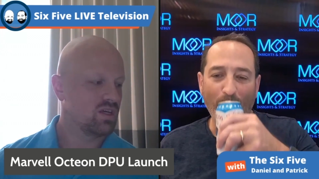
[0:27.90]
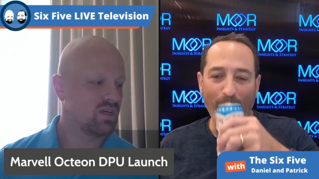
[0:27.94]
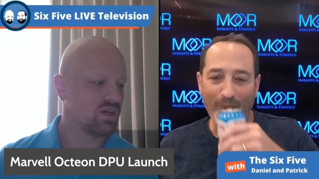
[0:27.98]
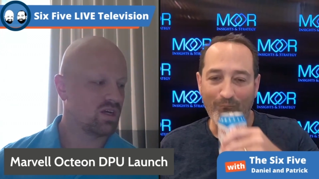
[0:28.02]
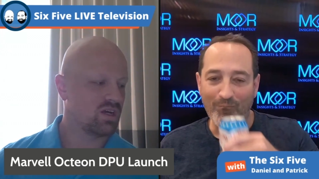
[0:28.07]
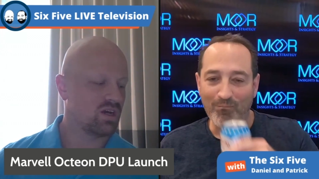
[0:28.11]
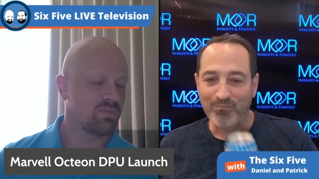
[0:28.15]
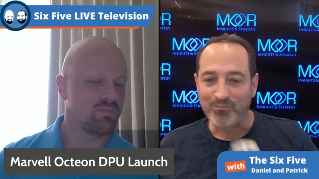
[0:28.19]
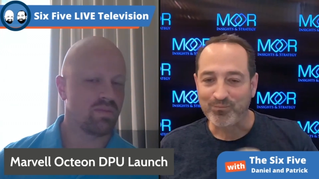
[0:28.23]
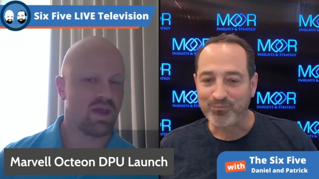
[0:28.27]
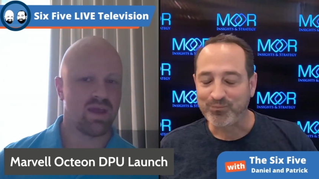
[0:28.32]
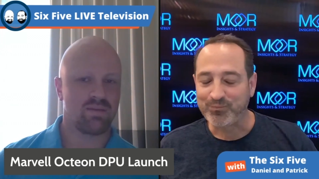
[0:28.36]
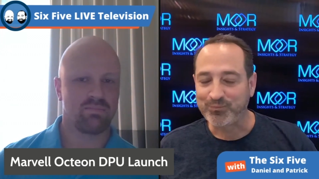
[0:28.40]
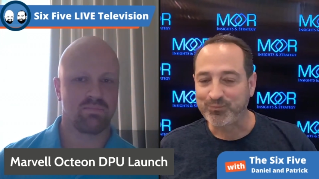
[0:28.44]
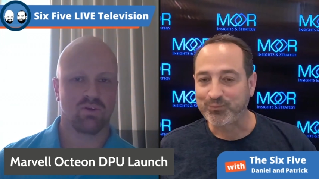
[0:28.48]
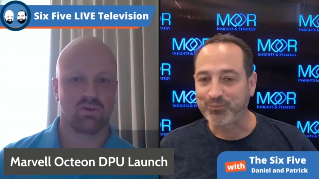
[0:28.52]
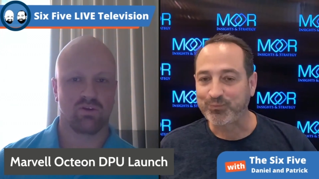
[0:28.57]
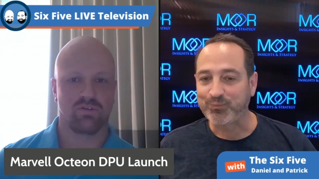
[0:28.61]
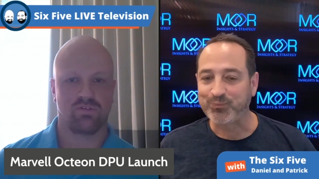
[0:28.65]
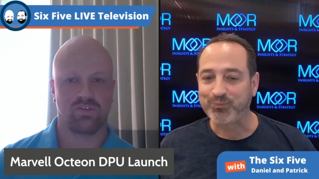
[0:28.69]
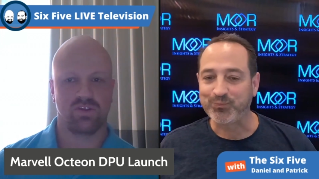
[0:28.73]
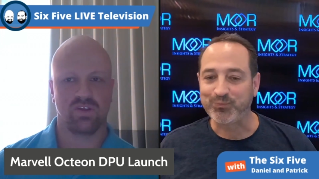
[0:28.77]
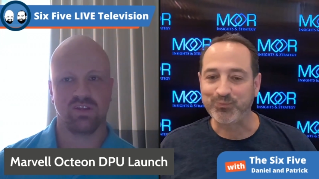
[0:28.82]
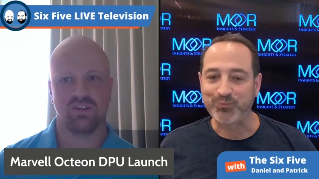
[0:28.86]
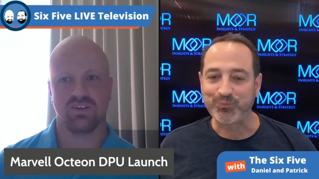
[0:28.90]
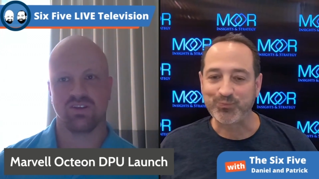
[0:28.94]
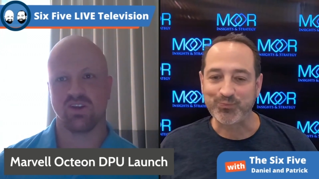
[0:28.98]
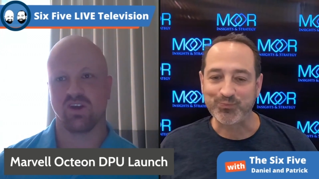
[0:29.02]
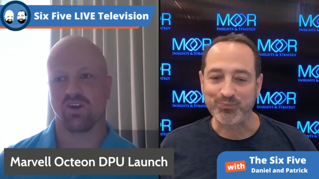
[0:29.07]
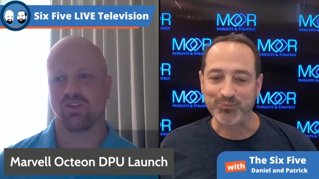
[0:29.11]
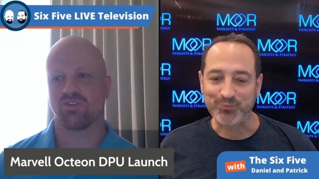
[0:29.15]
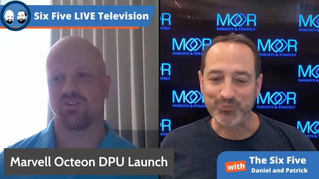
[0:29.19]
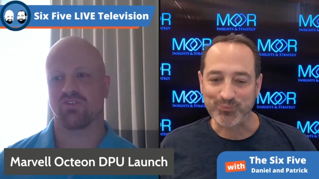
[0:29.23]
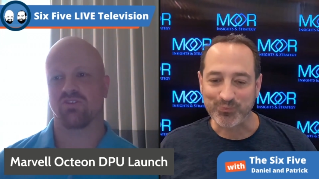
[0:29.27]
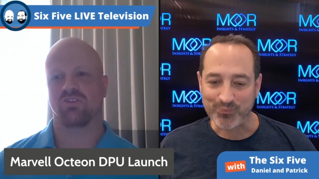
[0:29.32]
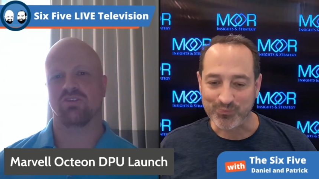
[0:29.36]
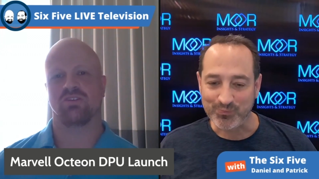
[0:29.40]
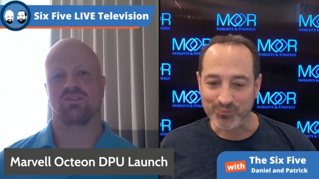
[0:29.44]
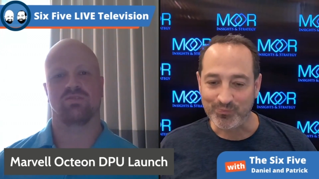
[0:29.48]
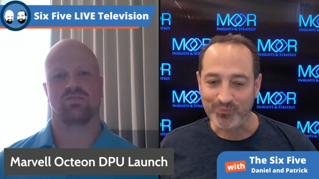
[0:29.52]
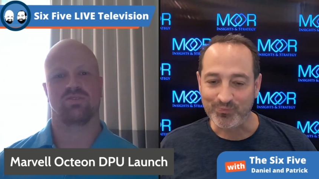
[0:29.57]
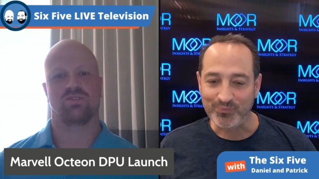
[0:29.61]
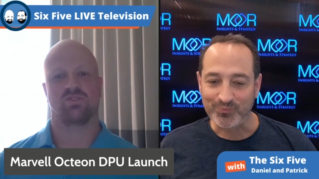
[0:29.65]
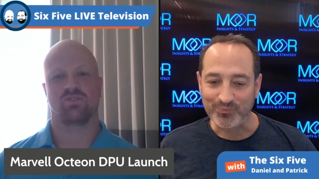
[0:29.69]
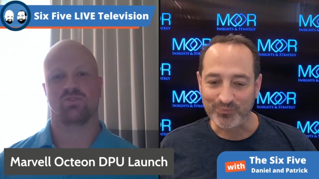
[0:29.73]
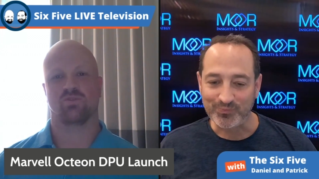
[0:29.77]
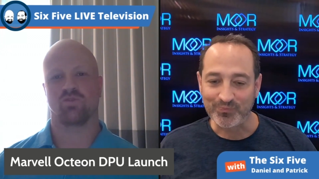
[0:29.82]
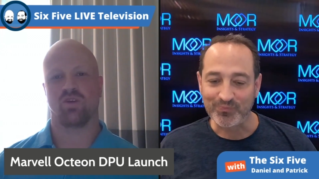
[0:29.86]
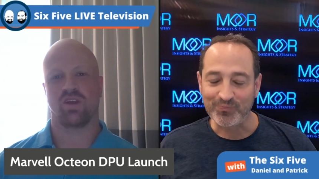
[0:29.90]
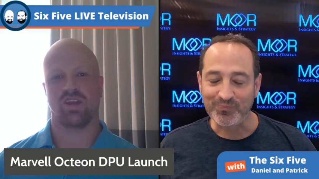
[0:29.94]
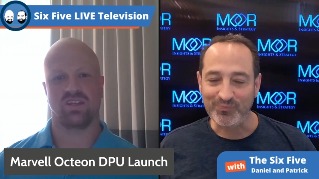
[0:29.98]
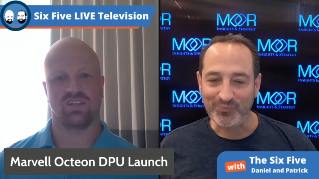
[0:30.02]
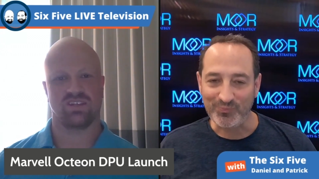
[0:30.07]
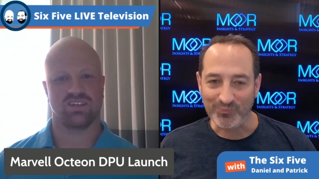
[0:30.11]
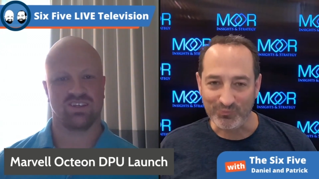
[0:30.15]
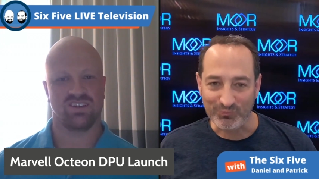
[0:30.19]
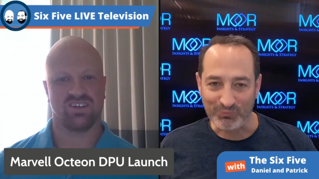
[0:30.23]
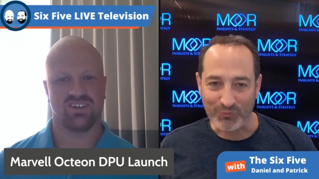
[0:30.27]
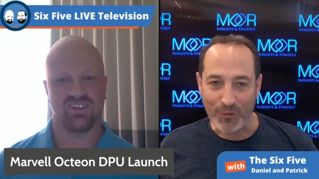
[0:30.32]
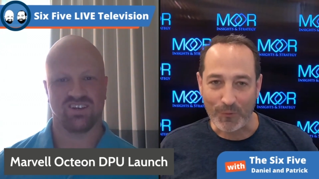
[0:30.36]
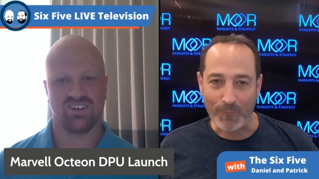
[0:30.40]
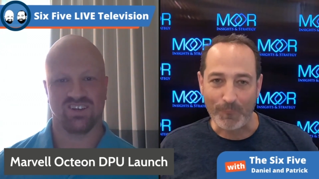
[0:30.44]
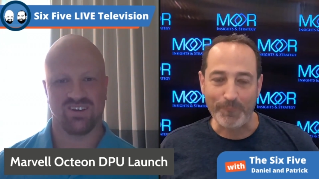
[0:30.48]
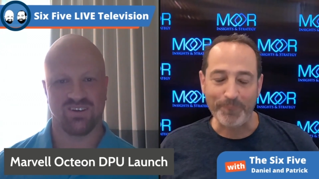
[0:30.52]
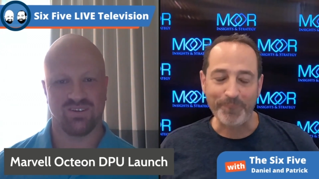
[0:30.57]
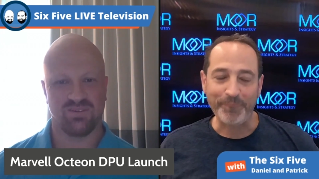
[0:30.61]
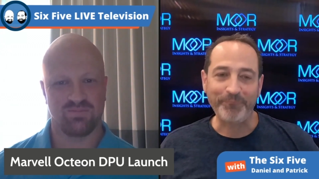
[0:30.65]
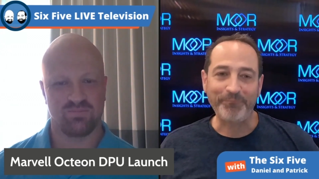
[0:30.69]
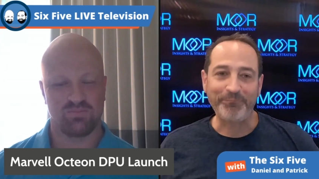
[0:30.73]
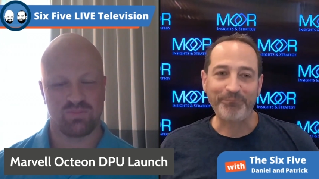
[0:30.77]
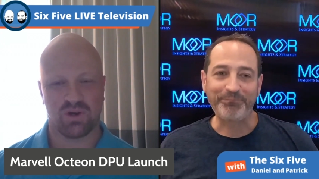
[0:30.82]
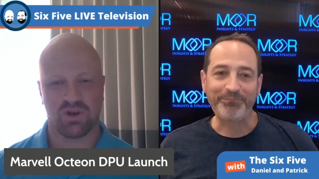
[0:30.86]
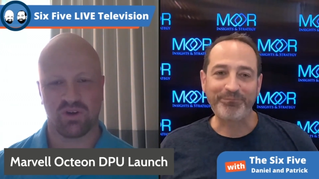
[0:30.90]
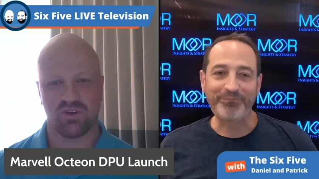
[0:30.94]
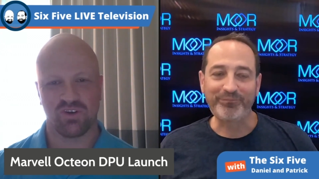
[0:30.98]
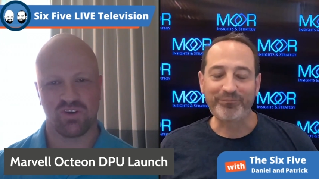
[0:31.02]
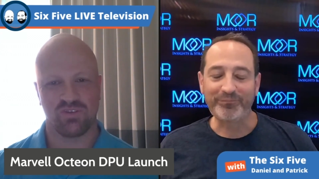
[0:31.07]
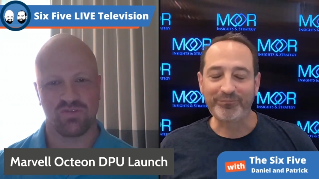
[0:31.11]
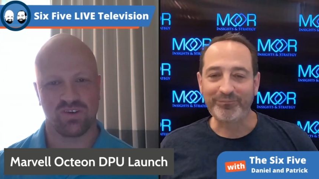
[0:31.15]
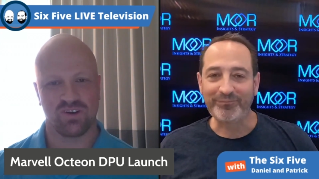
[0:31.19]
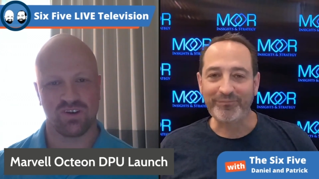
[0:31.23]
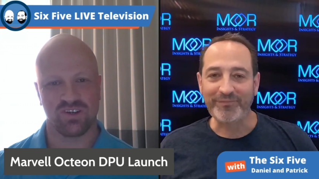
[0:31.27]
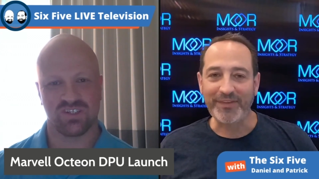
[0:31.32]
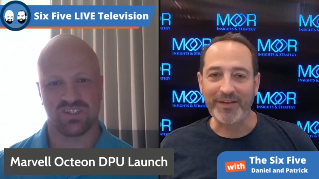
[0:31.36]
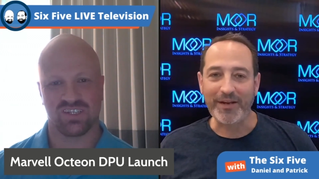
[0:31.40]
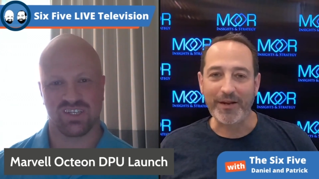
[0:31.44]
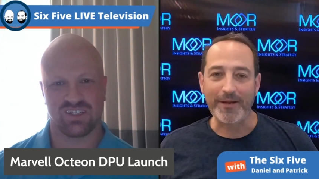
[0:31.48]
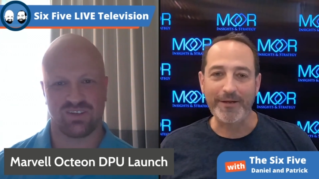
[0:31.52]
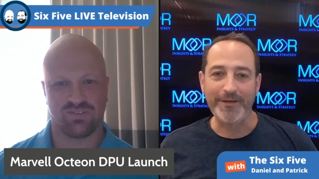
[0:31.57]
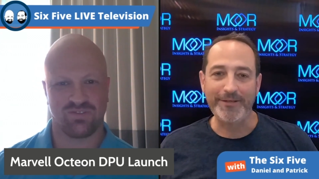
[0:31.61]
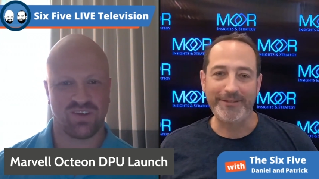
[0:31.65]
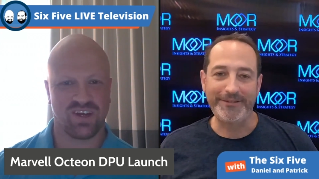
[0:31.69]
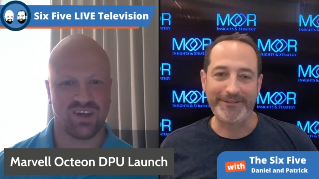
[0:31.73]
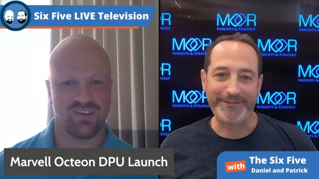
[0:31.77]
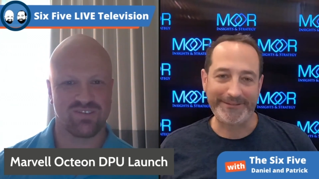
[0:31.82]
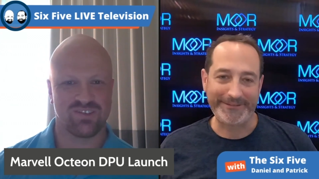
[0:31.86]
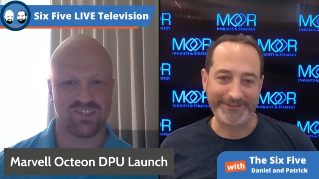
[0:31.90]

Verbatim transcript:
Speaker 1: uh, Matt Murphy, another great uh, part of our Six Five